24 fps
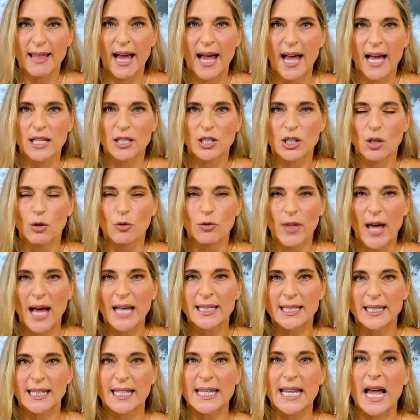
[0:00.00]
that. So
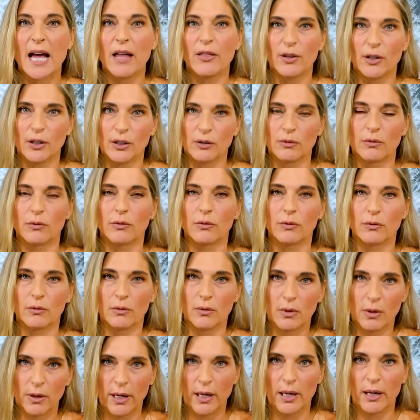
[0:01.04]
that's the other
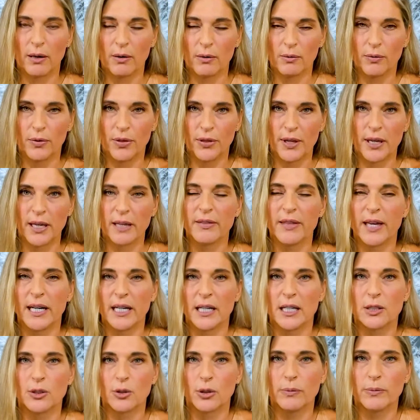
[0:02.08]
thing
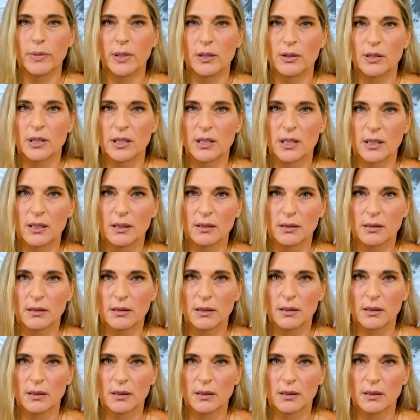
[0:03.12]
that attributes to